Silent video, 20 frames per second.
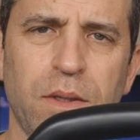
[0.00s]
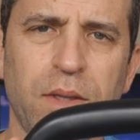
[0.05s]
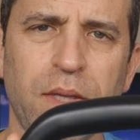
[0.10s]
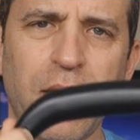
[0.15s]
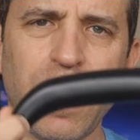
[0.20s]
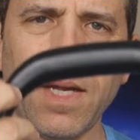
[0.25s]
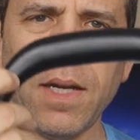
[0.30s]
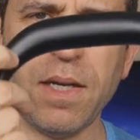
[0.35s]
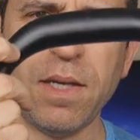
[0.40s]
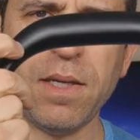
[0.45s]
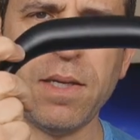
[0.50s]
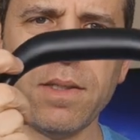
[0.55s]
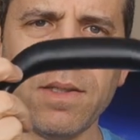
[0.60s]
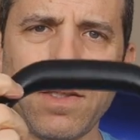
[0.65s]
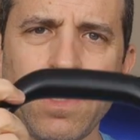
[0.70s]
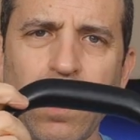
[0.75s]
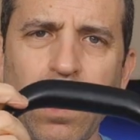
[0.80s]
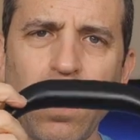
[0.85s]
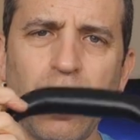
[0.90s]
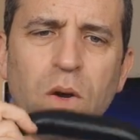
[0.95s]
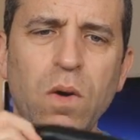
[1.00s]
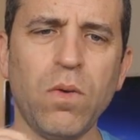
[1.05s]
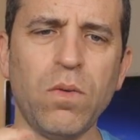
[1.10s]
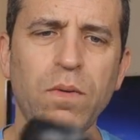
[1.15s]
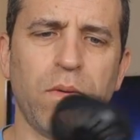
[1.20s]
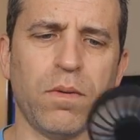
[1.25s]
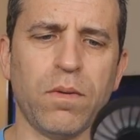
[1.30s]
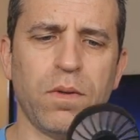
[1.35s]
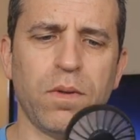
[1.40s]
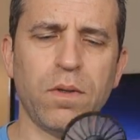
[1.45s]
That is
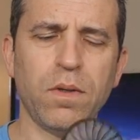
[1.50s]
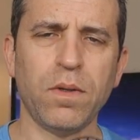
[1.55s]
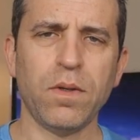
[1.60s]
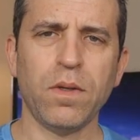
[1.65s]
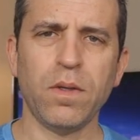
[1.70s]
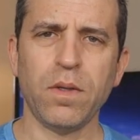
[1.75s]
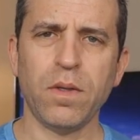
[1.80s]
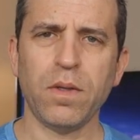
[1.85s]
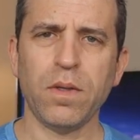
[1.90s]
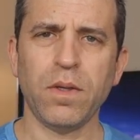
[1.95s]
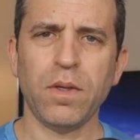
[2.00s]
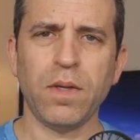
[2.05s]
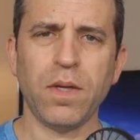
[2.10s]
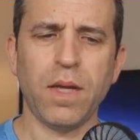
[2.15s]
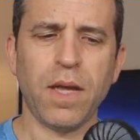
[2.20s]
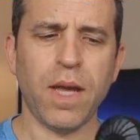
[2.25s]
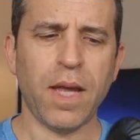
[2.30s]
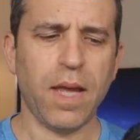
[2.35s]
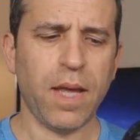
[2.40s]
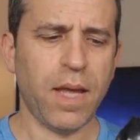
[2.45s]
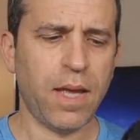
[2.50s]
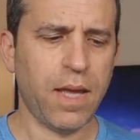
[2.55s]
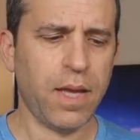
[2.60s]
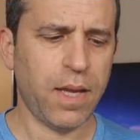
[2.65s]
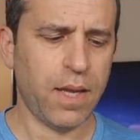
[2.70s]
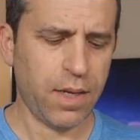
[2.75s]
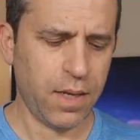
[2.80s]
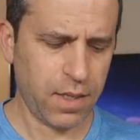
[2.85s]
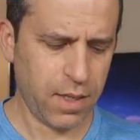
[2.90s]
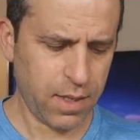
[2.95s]
low,
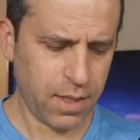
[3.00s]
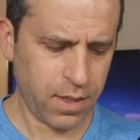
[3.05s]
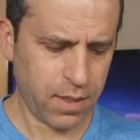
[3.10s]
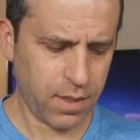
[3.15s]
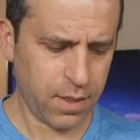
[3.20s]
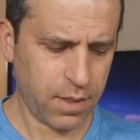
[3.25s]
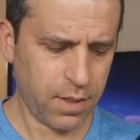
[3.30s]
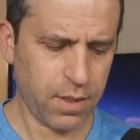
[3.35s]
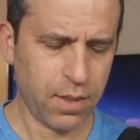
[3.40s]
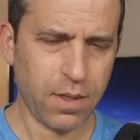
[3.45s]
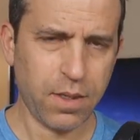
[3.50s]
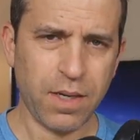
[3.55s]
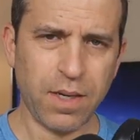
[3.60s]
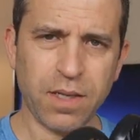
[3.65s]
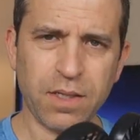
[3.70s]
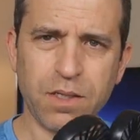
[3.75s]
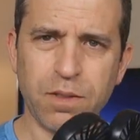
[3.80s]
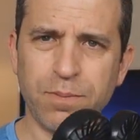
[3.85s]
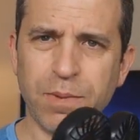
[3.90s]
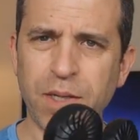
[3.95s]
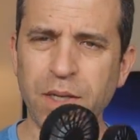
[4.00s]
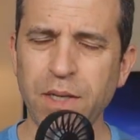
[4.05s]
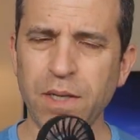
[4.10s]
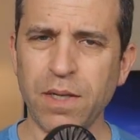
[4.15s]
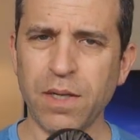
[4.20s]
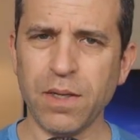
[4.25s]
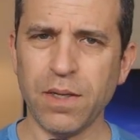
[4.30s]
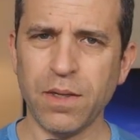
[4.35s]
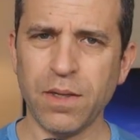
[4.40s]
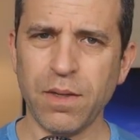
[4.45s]
and next
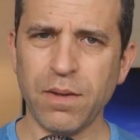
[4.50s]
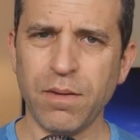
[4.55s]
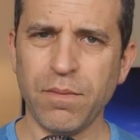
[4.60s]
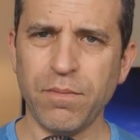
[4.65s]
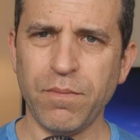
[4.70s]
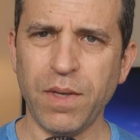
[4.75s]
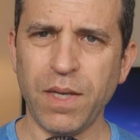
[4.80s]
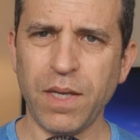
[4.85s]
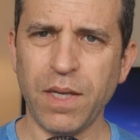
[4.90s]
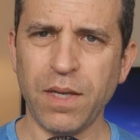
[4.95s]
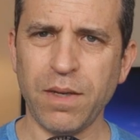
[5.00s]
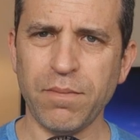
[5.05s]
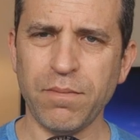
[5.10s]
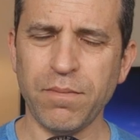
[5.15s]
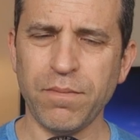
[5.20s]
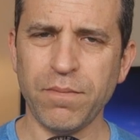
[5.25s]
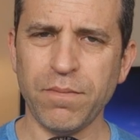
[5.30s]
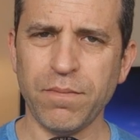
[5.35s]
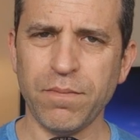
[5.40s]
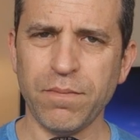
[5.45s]
speed, medium,